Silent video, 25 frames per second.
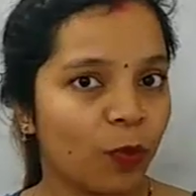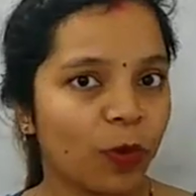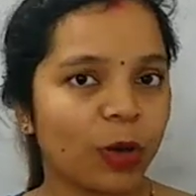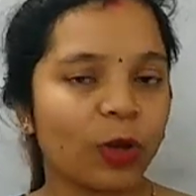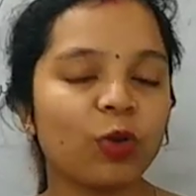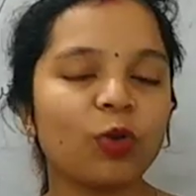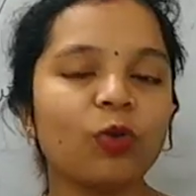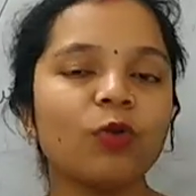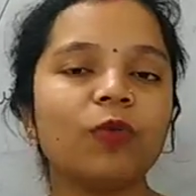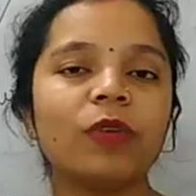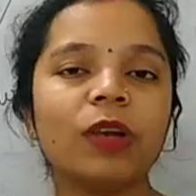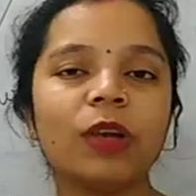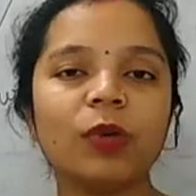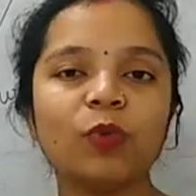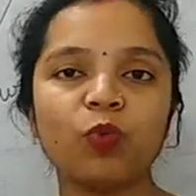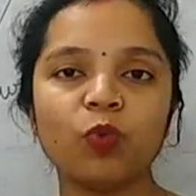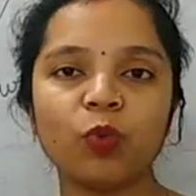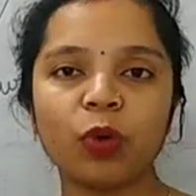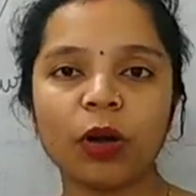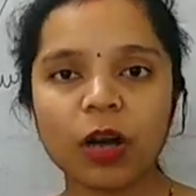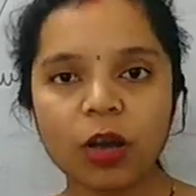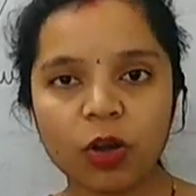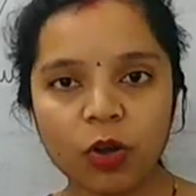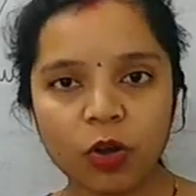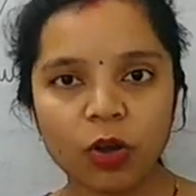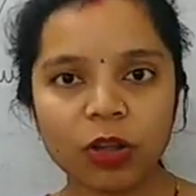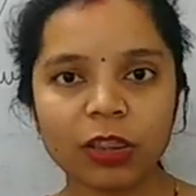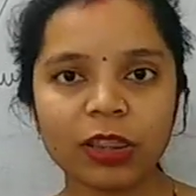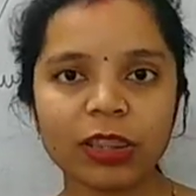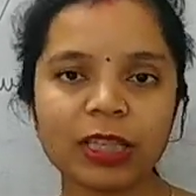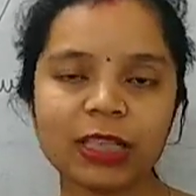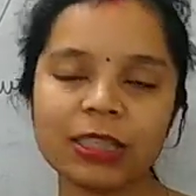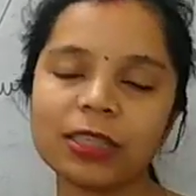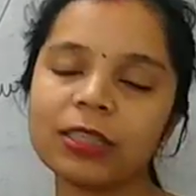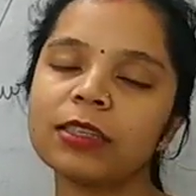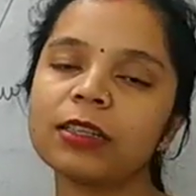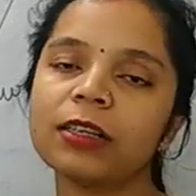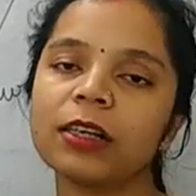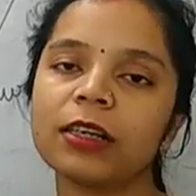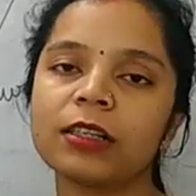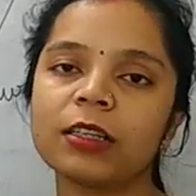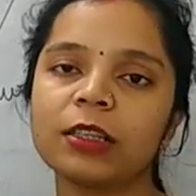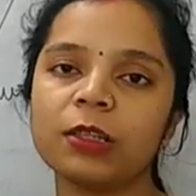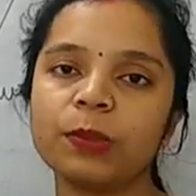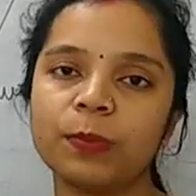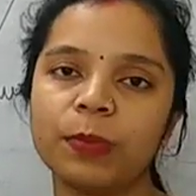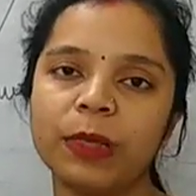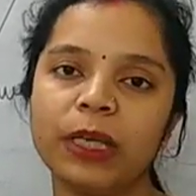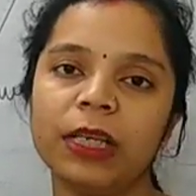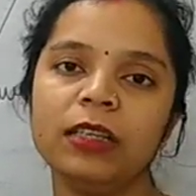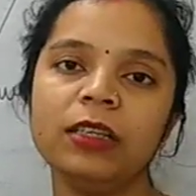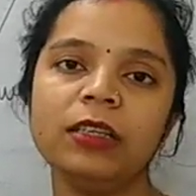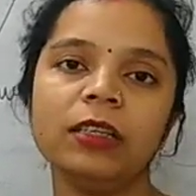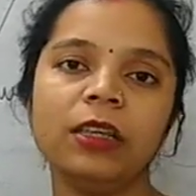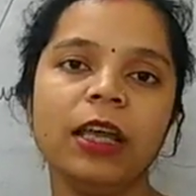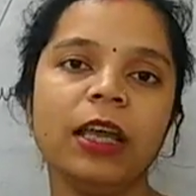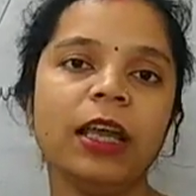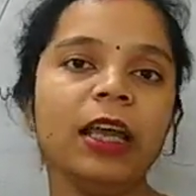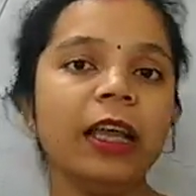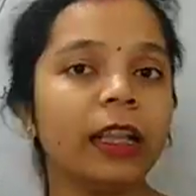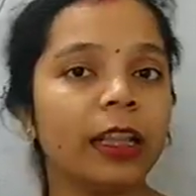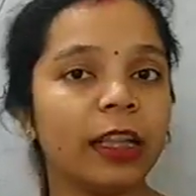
When you will work on this Tux Paint,